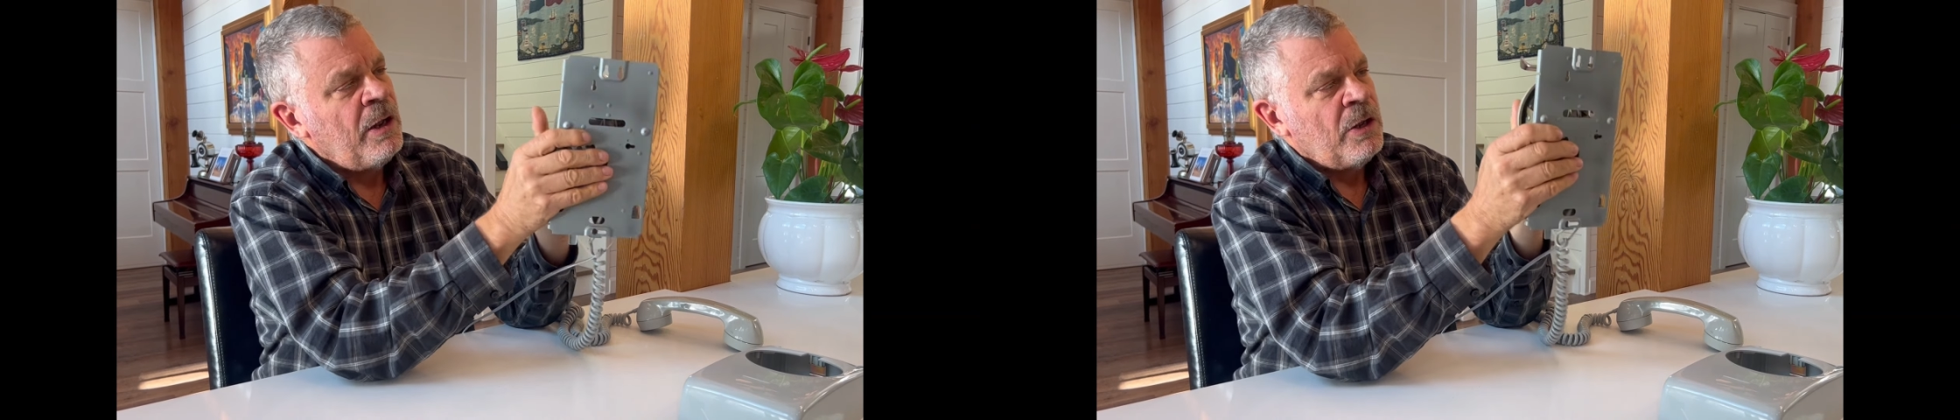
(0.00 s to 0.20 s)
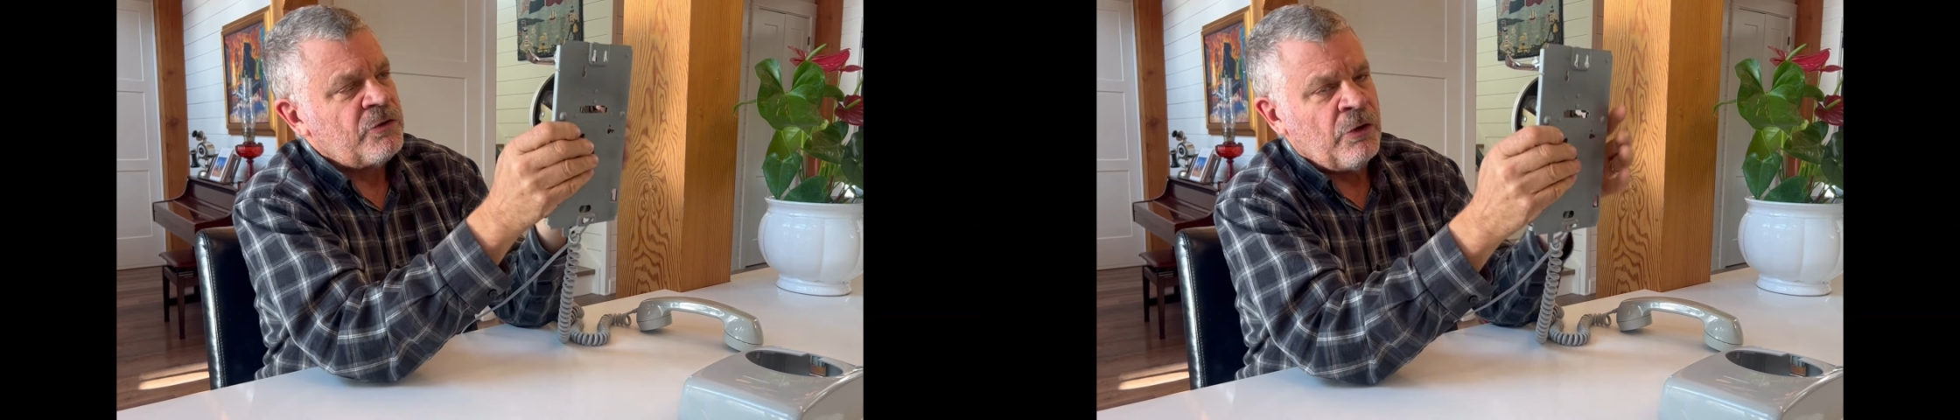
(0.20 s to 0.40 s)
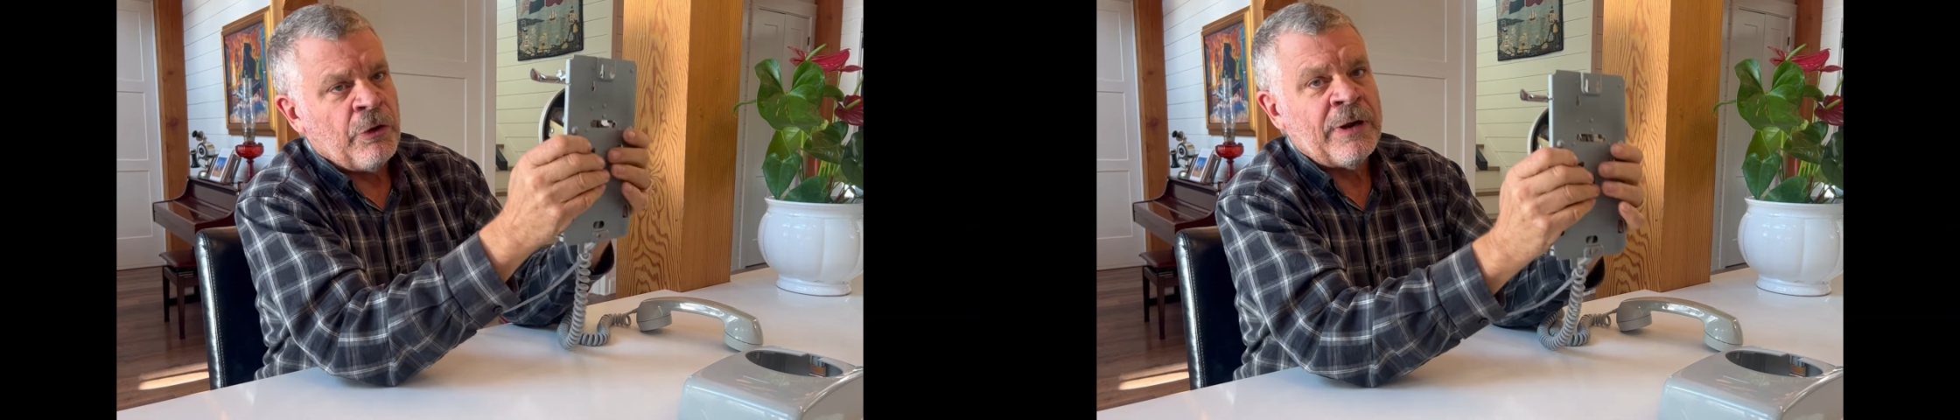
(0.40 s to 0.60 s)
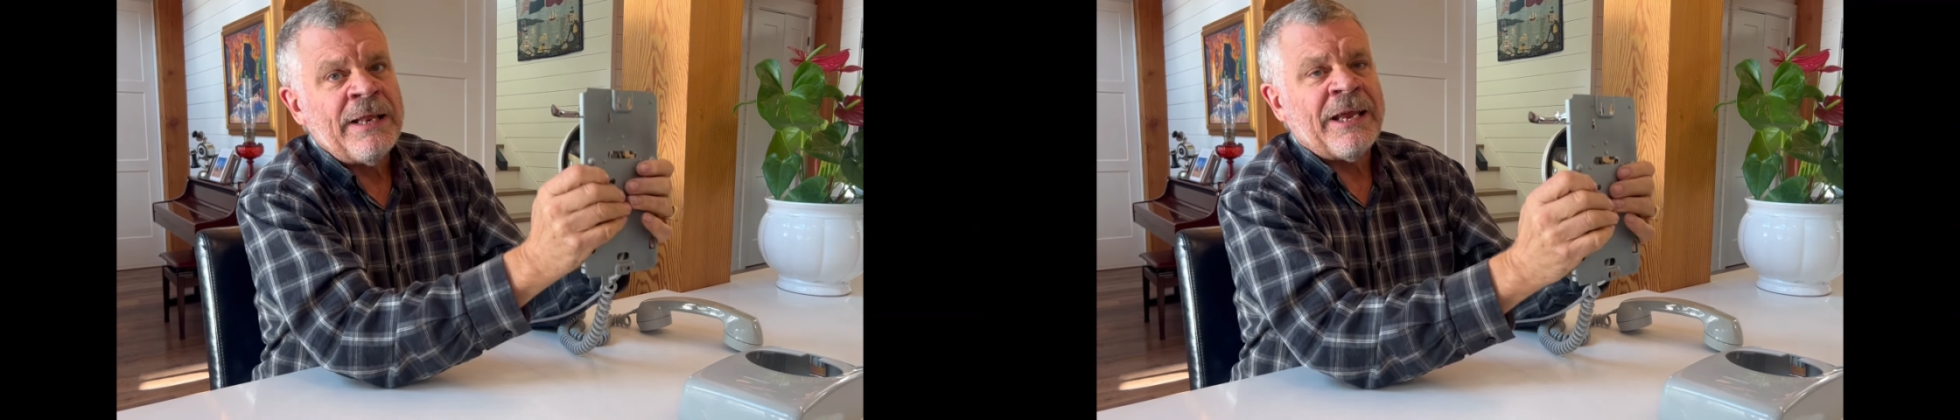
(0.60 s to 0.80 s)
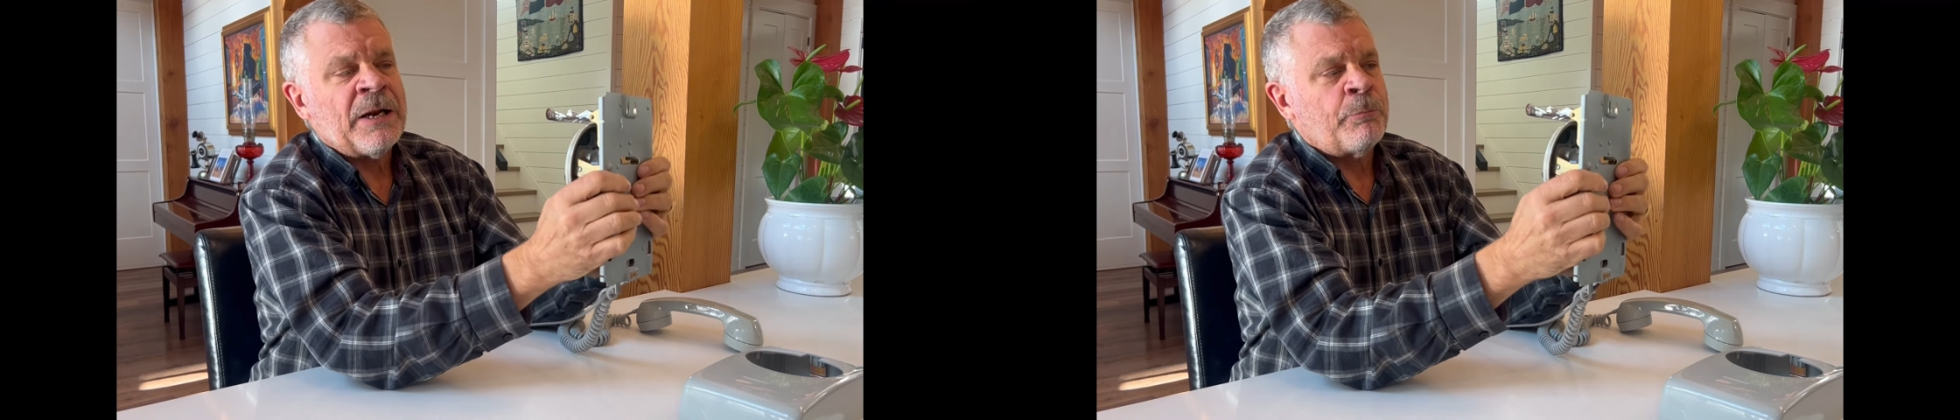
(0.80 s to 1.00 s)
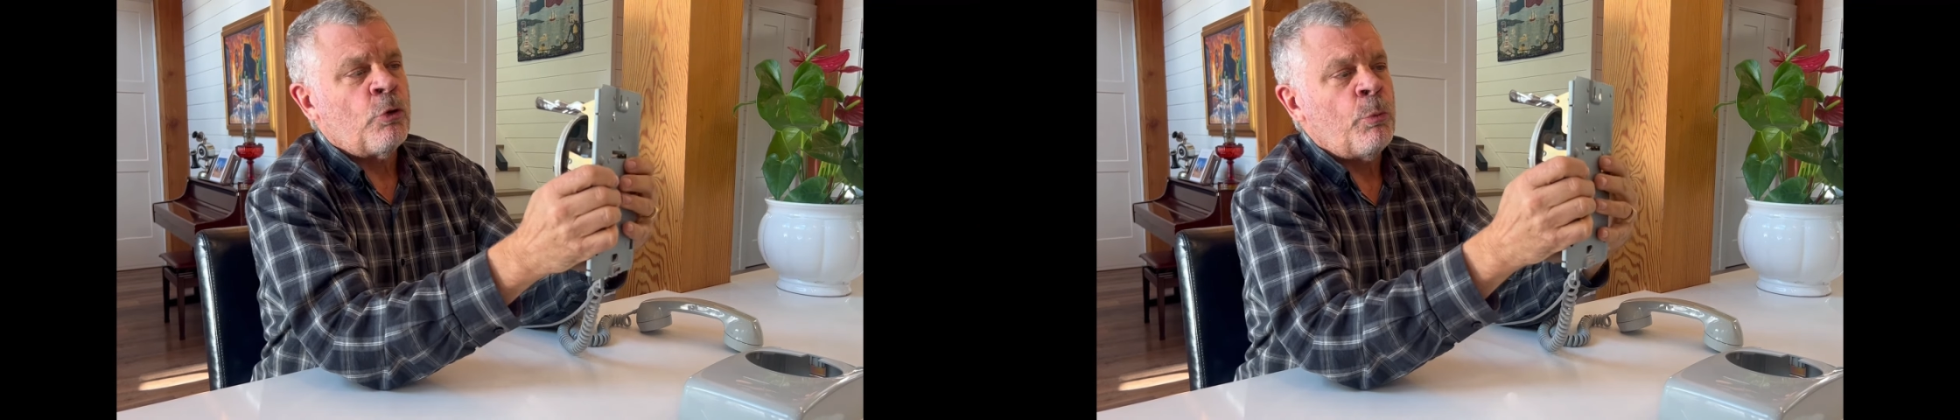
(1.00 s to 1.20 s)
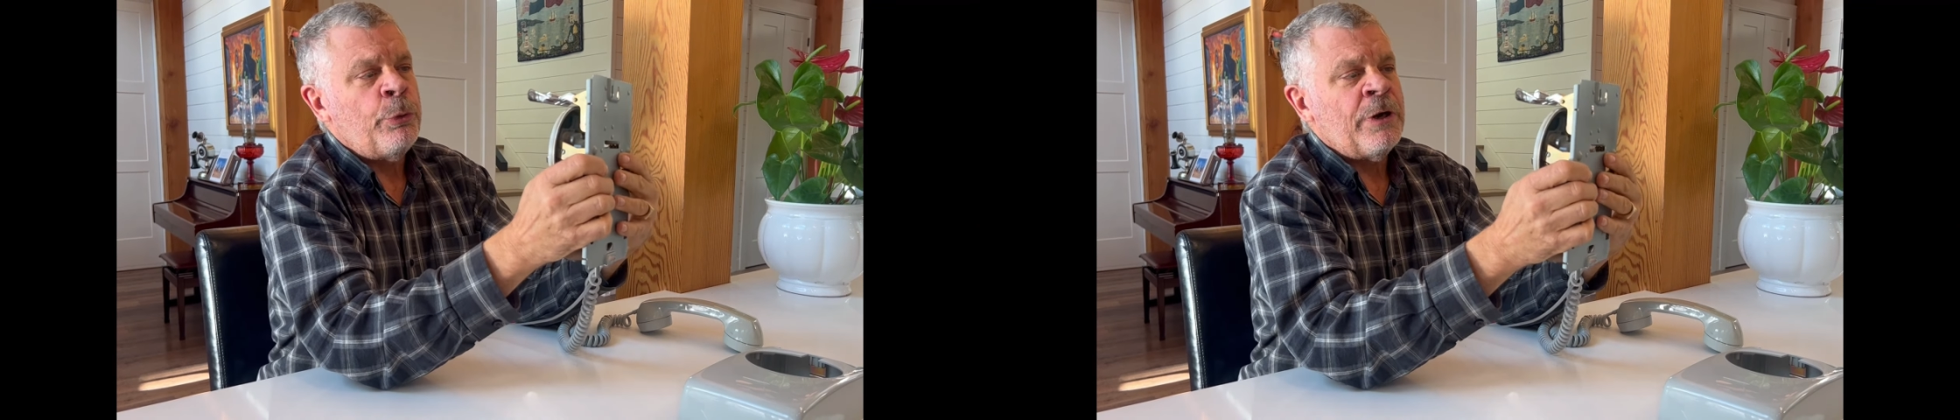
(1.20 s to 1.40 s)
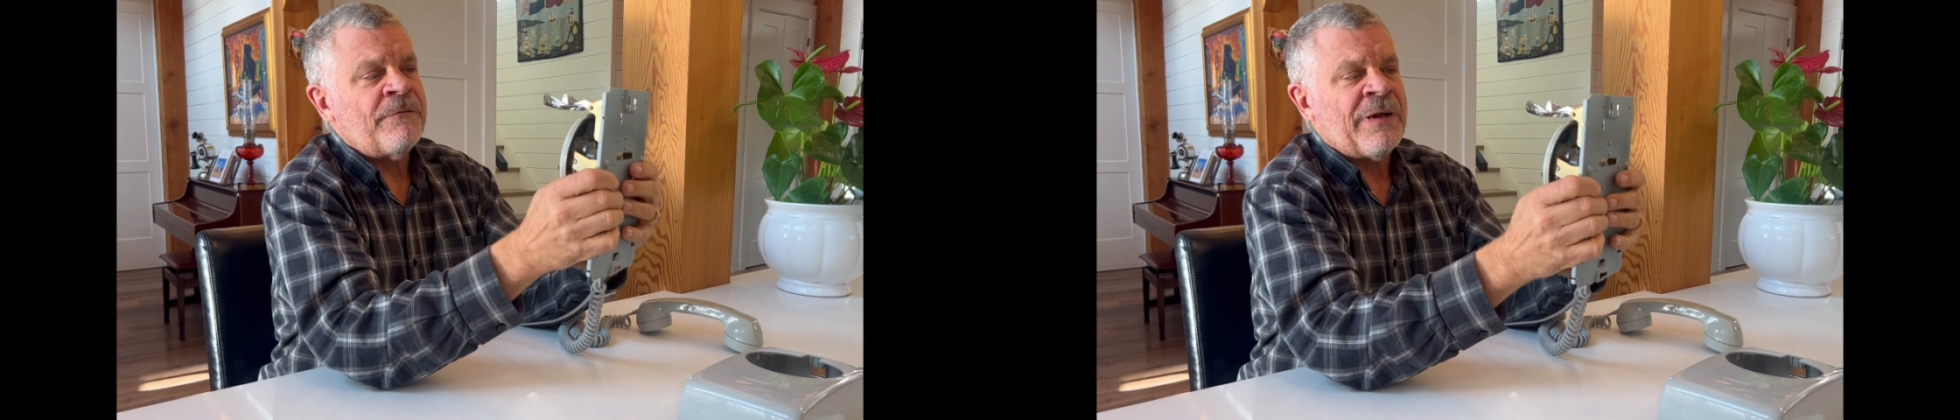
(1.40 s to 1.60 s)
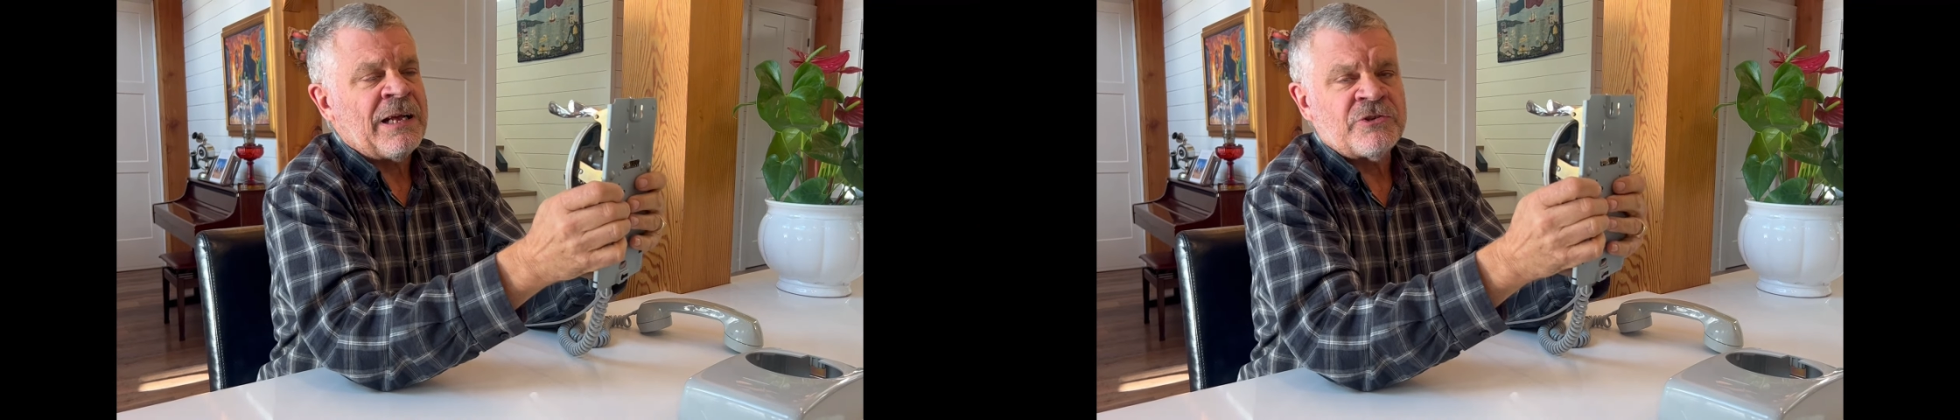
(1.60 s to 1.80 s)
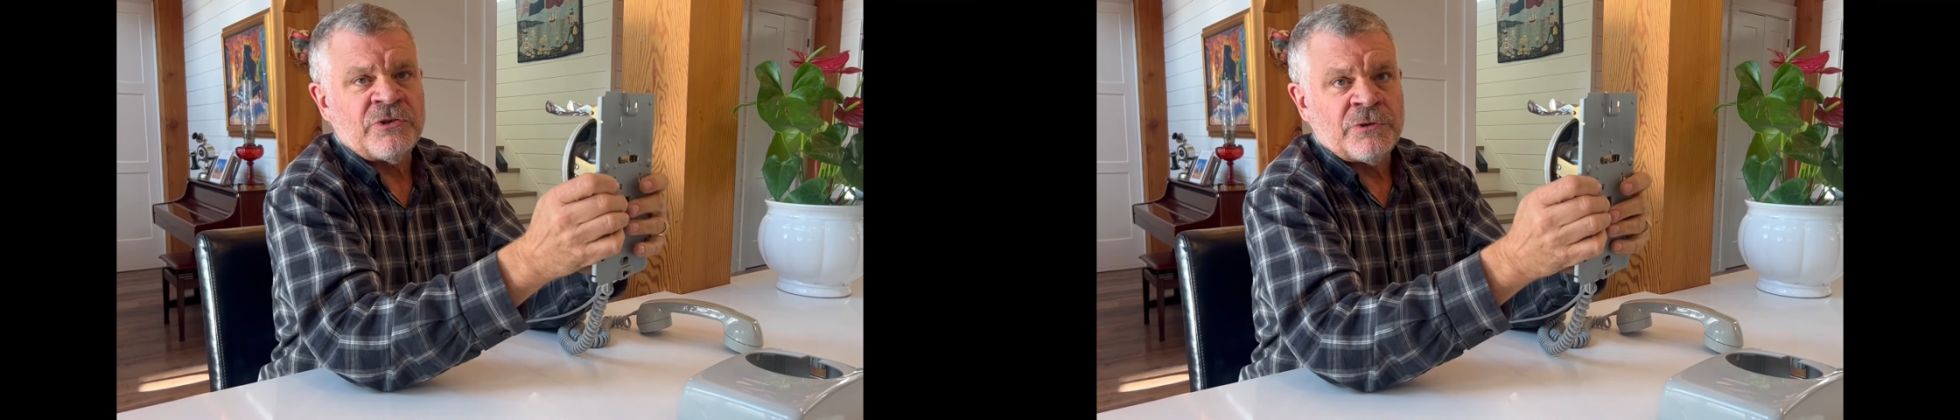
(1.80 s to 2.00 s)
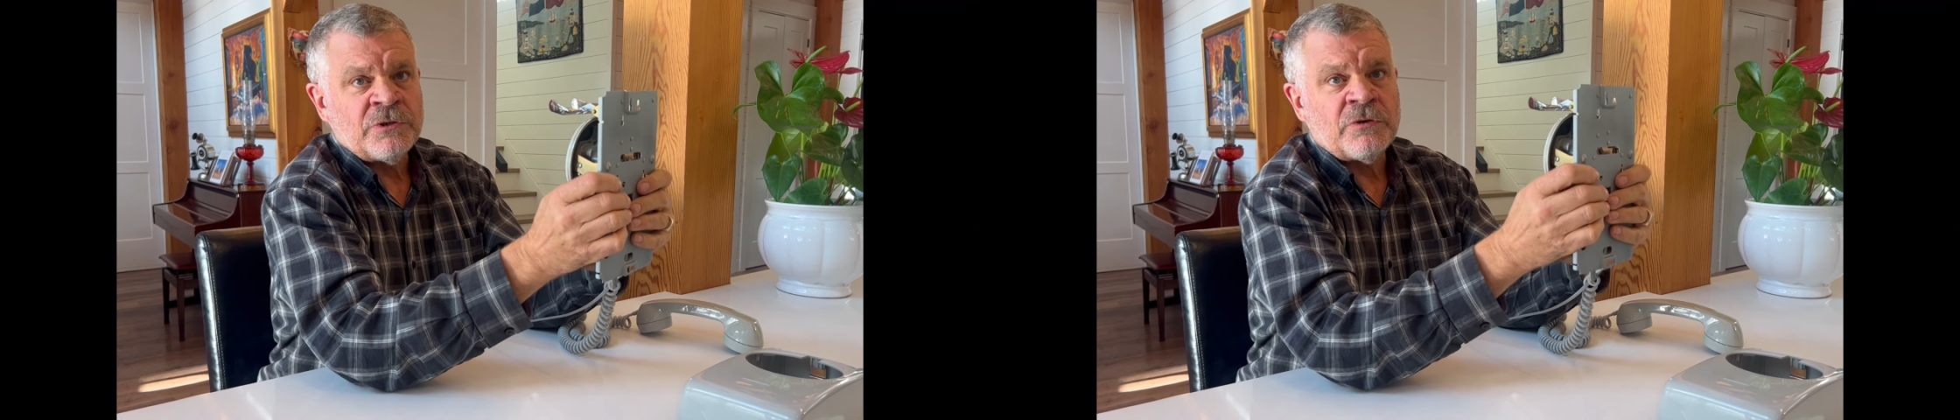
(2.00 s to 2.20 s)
So you're going to get appropriate fasteners